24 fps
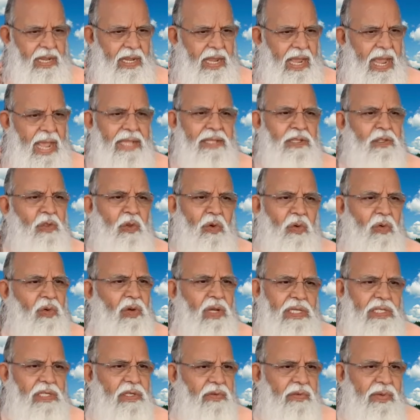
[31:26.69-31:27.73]
has no
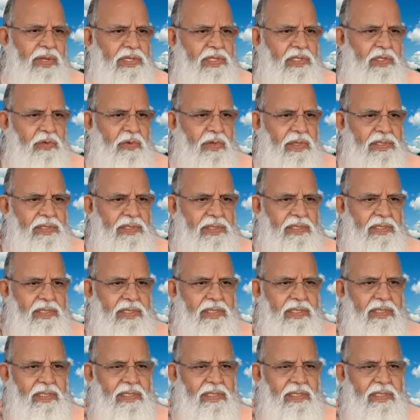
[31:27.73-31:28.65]
consequence to us.